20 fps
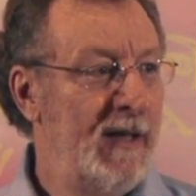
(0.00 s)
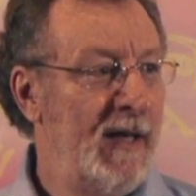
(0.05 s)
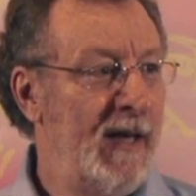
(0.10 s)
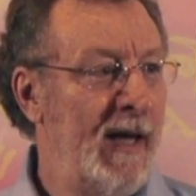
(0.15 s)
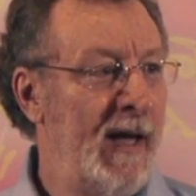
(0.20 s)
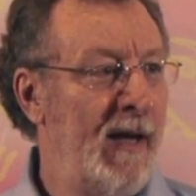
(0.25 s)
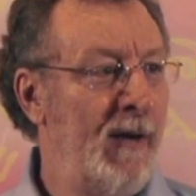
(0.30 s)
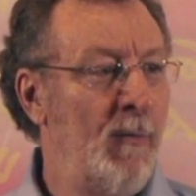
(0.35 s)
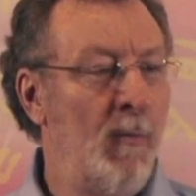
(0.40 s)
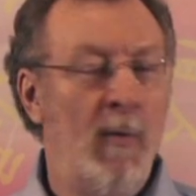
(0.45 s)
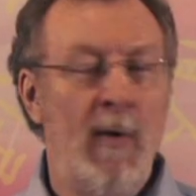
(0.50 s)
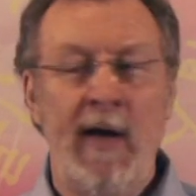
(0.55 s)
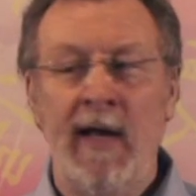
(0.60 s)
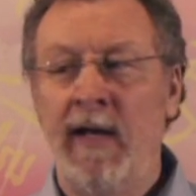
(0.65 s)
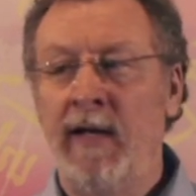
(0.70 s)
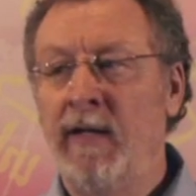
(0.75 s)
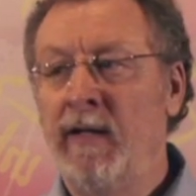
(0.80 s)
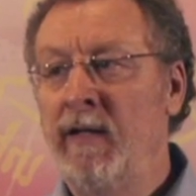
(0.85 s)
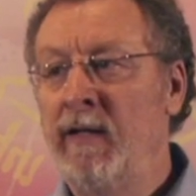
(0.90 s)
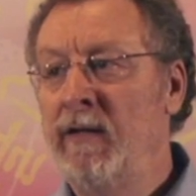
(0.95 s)
And
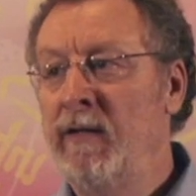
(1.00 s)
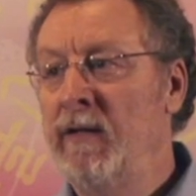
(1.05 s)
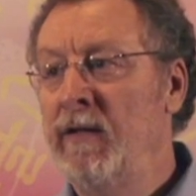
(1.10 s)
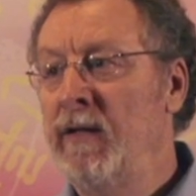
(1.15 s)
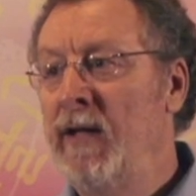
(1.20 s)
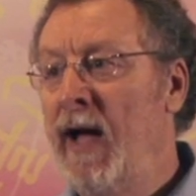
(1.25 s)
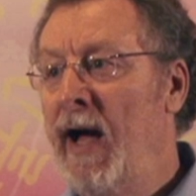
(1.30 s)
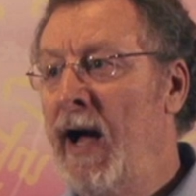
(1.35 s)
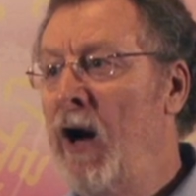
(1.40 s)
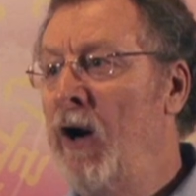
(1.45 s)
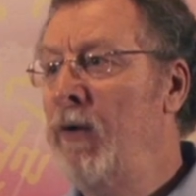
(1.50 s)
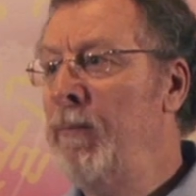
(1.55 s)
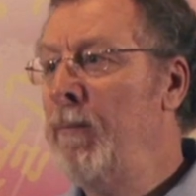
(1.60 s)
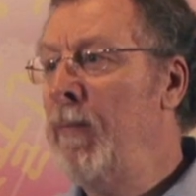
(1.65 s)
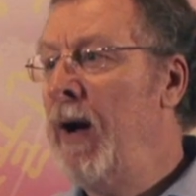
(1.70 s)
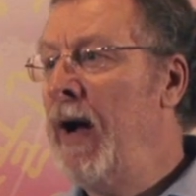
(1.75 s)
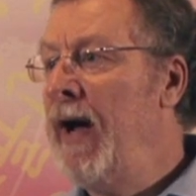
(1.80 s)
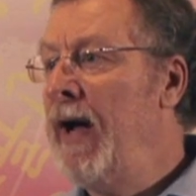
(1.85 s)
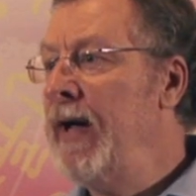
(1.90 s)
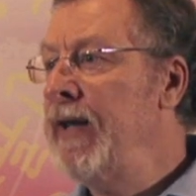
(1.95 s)
when our
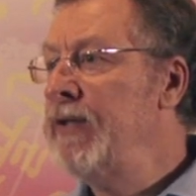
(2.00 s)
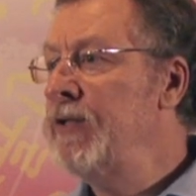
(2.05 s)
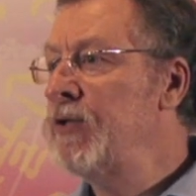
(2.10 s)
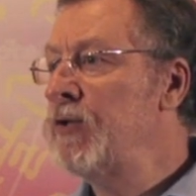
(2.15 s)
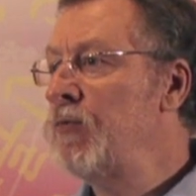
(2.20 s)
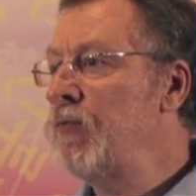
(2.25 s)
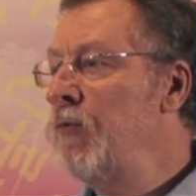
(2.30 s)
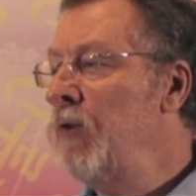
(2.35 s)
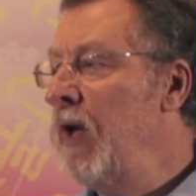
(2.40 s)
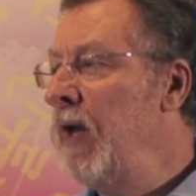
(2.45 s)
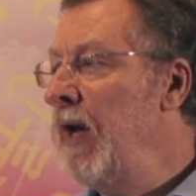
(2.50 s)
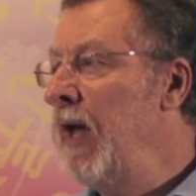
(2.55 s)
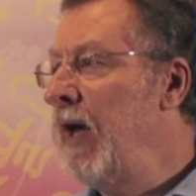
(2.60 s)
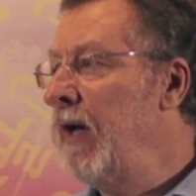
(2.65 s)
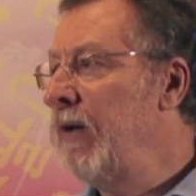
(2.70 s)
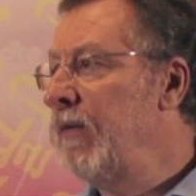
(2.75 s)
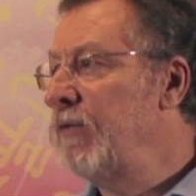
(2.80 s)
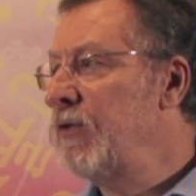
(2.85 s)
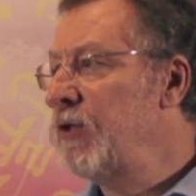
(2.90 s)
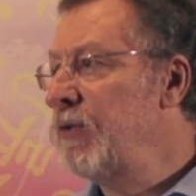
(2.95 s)
minds run out
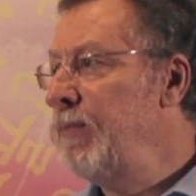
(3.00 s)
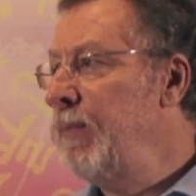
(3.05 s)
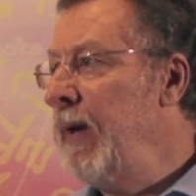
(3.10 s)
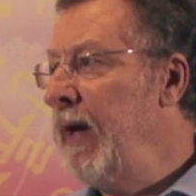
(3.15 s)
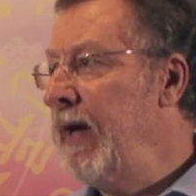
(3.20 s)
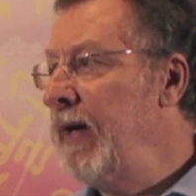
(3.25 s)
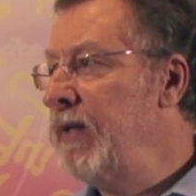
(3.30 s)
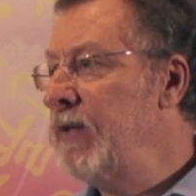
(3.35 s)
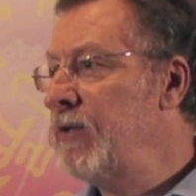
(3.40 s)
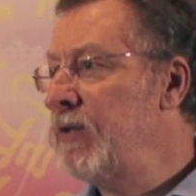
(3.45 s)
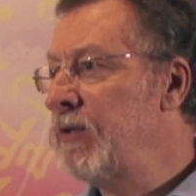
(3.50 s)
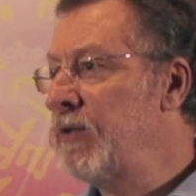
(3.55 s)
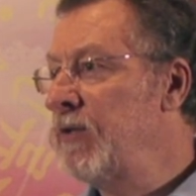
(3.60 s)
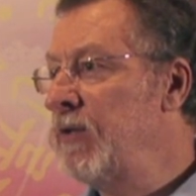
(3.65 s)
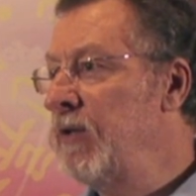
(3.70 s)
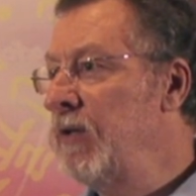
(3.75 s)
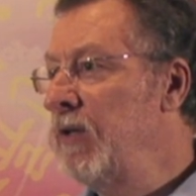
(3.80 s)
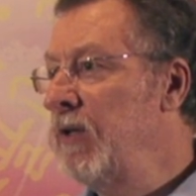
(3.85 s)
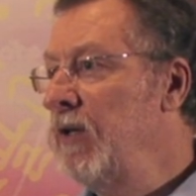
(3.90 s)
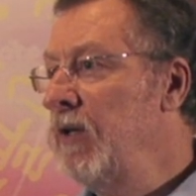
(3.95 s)
of space,
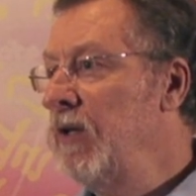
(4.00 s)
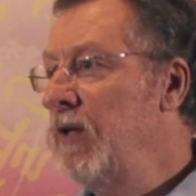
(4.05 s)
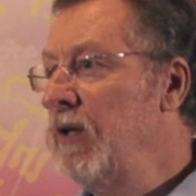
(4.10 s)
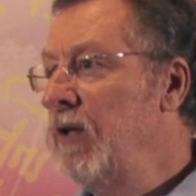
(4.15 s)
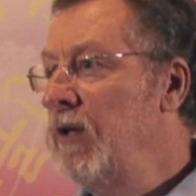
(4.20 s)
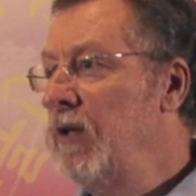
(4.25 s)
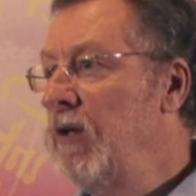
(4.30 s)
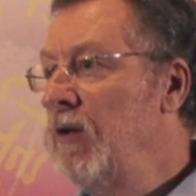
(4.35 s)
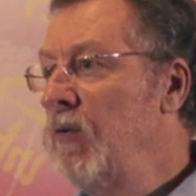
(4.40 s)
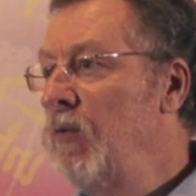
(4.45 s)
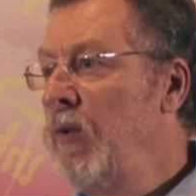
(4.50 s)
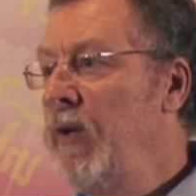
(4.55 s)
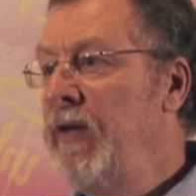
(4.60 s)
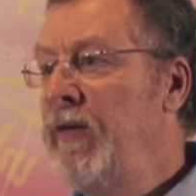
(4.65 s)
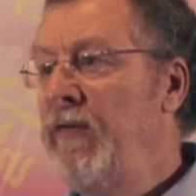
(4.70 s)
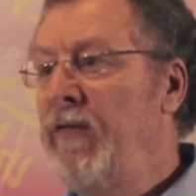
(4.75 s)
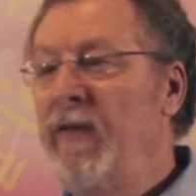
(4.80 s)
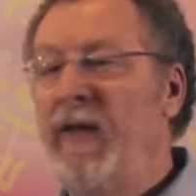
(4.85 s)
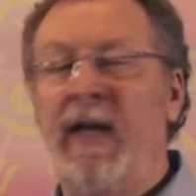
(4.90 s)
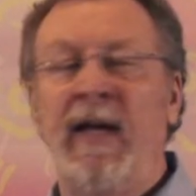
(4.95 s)
we
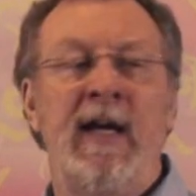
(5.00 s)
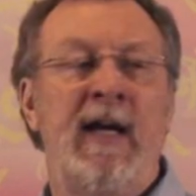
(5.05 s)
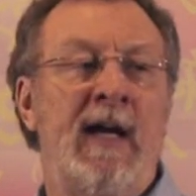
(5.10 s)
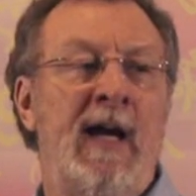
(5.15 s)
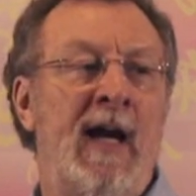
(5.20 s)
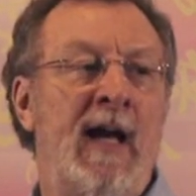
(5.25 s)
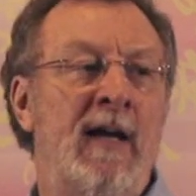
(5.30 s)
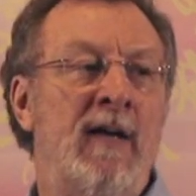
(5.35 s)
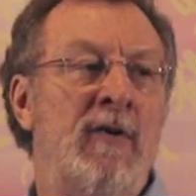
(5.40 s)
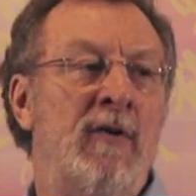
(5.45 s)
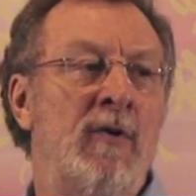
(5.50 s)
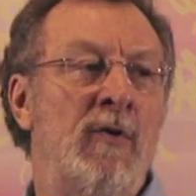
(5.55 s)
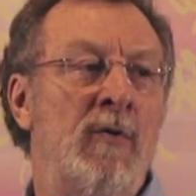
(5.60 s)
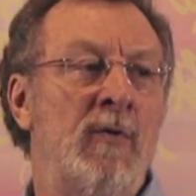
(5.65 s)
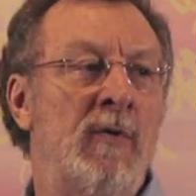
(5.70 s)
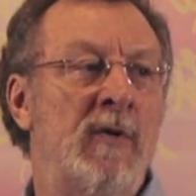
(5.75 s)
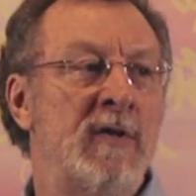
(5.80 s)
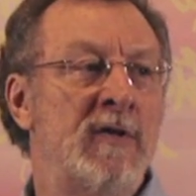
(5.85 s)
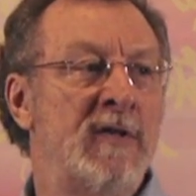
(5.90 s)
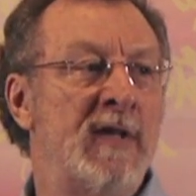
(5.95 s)
think and do
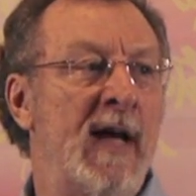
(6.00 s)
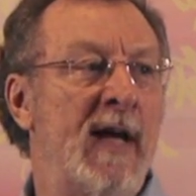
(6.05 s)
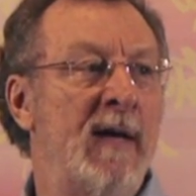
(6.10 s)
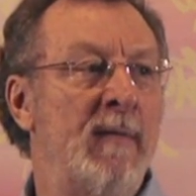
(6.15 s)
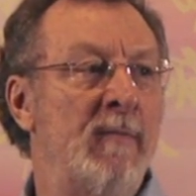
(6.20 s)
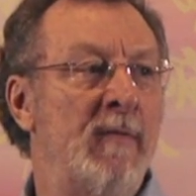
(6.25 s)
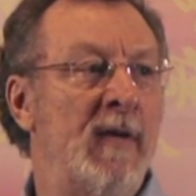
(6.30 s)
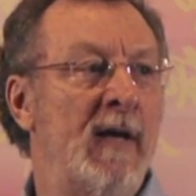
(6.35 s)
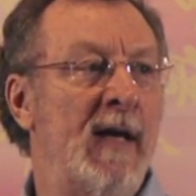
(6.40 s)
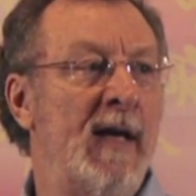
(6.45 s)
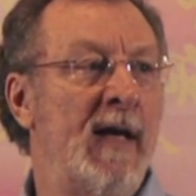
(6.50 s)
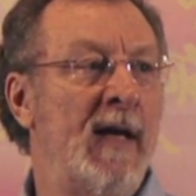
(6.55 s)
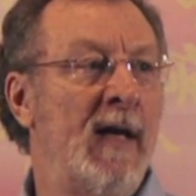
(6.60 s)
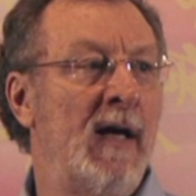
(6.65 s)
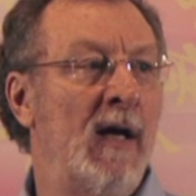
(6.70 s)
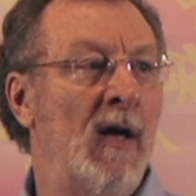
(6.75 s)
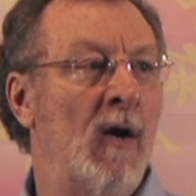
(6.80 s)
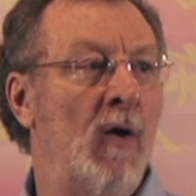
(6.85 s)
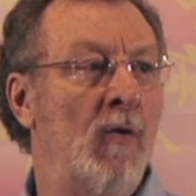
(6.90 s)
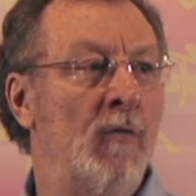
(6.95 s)
the same
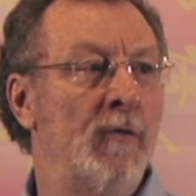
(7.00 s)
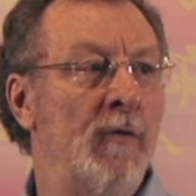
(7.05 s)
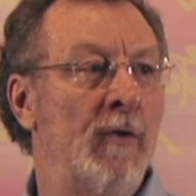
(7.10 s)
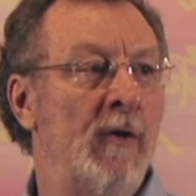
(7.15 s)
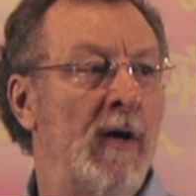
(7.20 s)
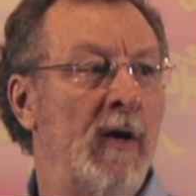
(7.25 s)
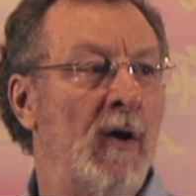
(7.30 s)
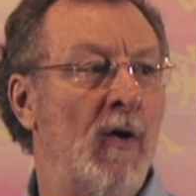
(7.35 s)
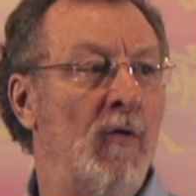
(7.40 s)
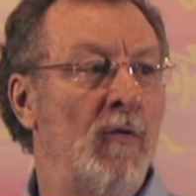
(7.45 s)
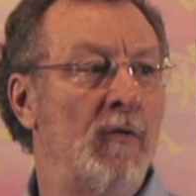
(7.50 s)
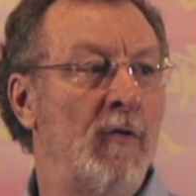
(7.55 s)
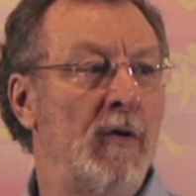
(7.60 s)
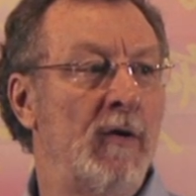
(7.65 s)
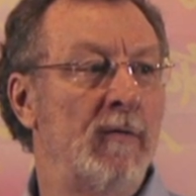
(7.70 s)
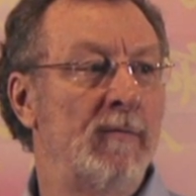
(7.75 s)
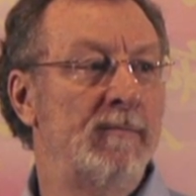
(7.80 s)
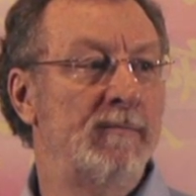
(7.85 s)
thing over and over.